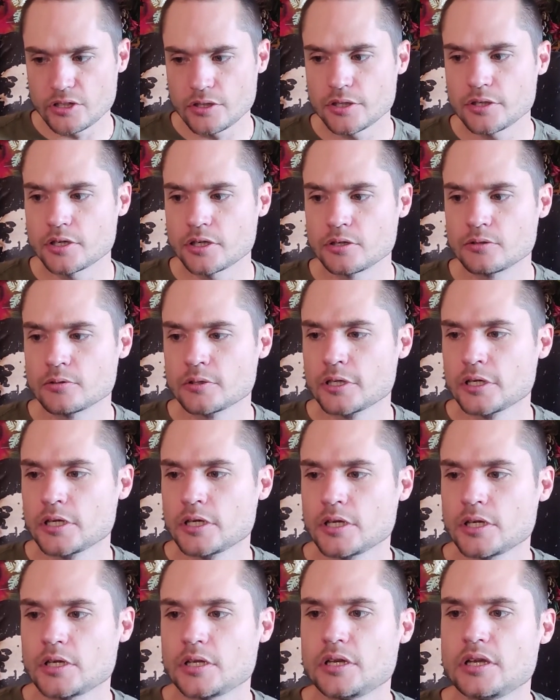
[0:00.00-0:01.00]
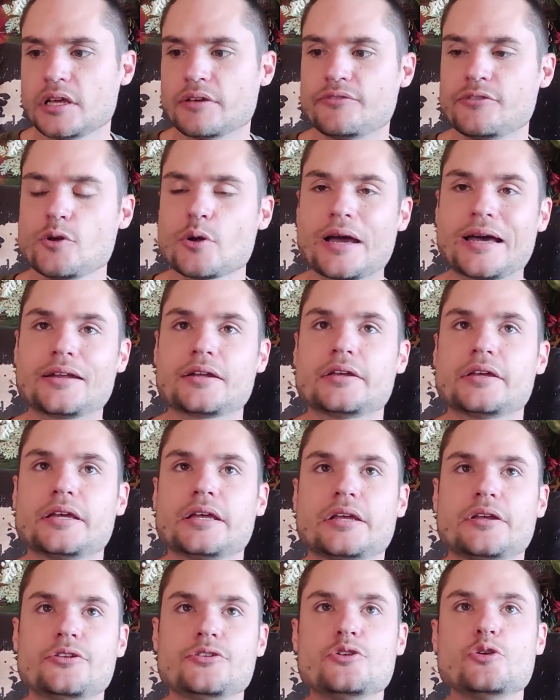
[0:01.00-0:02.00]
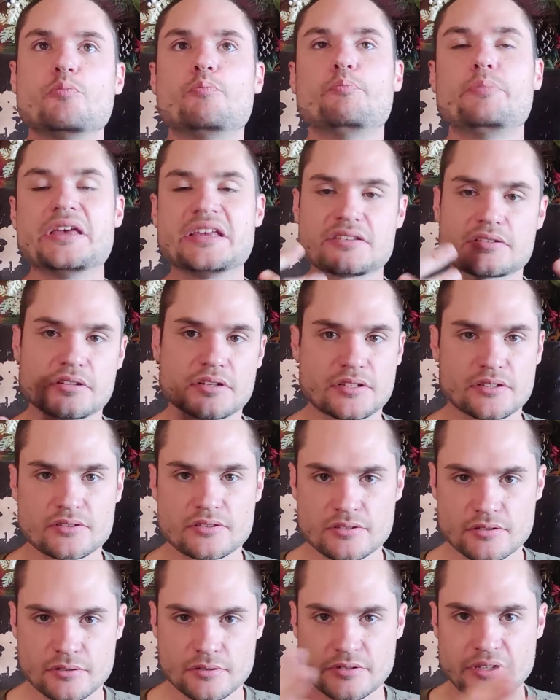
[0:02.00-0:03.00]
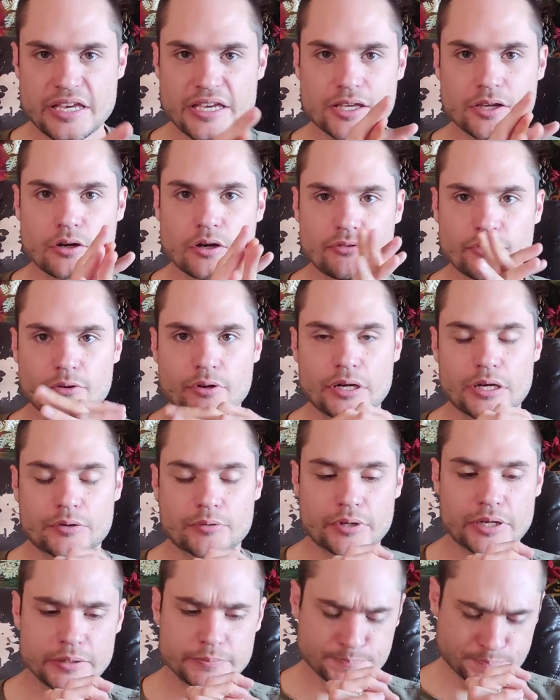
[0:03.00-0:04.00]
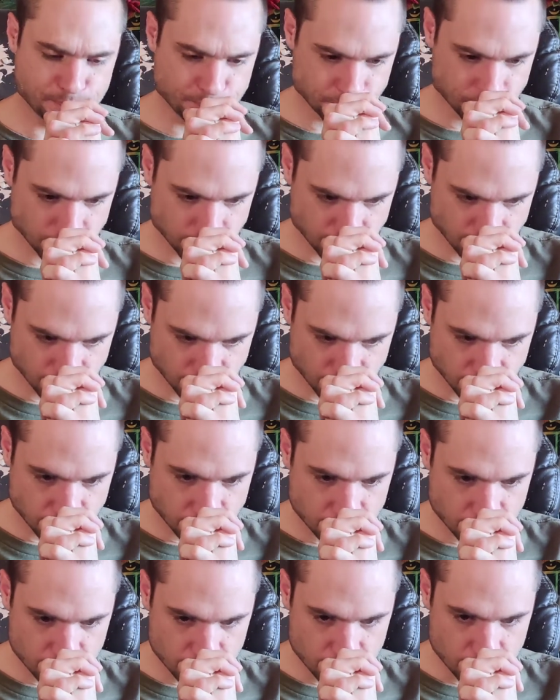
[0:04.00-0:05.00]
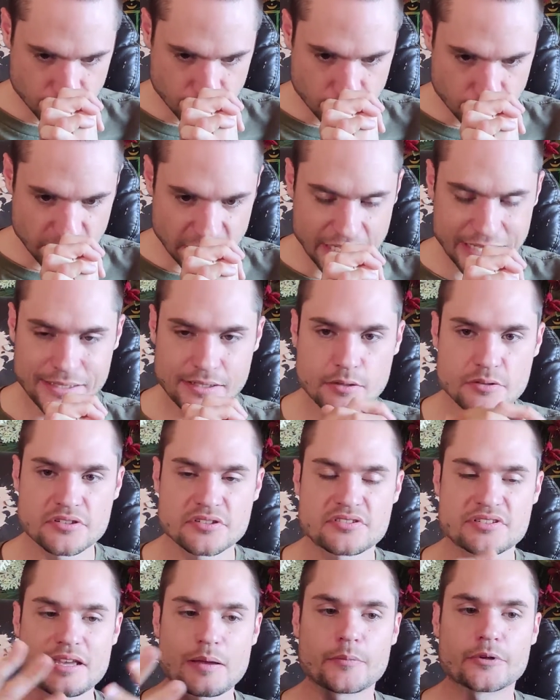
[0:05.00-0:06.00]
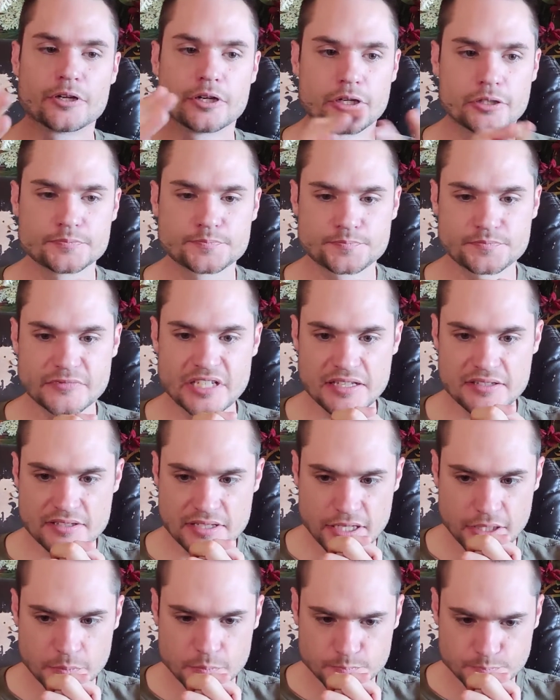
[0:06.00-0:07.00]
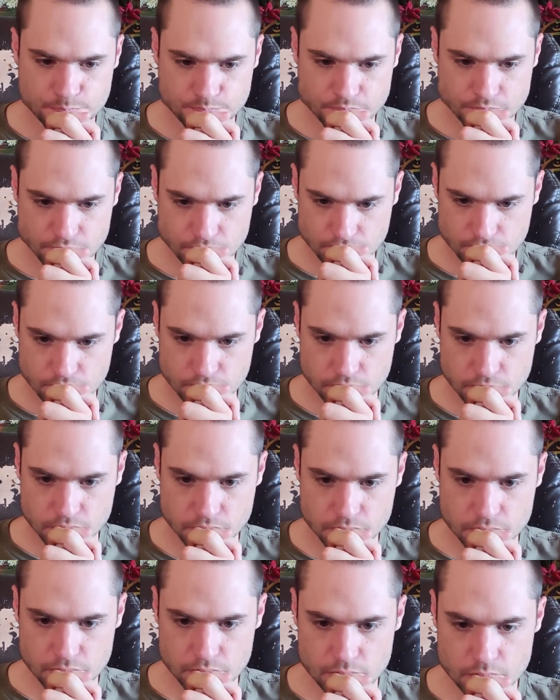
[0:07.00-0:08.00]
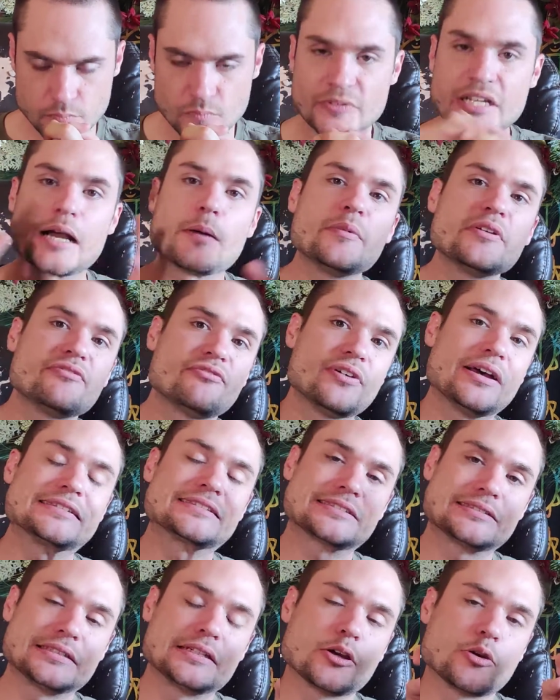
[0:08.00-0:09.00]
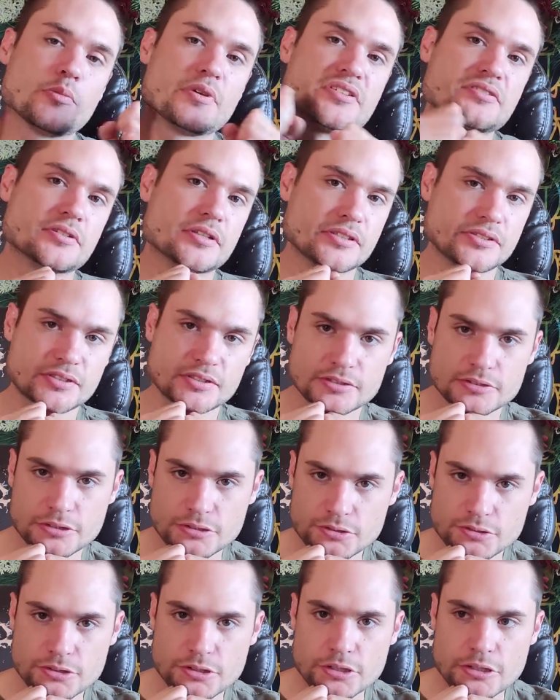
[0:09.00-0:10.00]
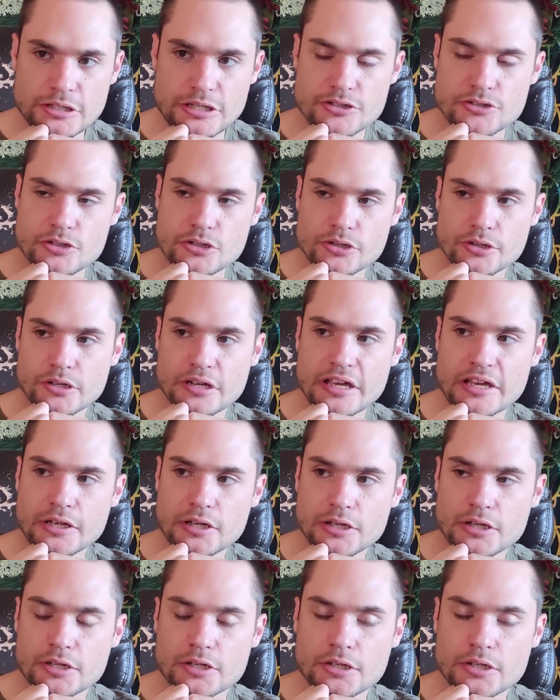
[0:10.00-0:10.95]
you know, if you had a new business taking off the ground, right? And there was a seminar that said, come invest in our business. And so you're like,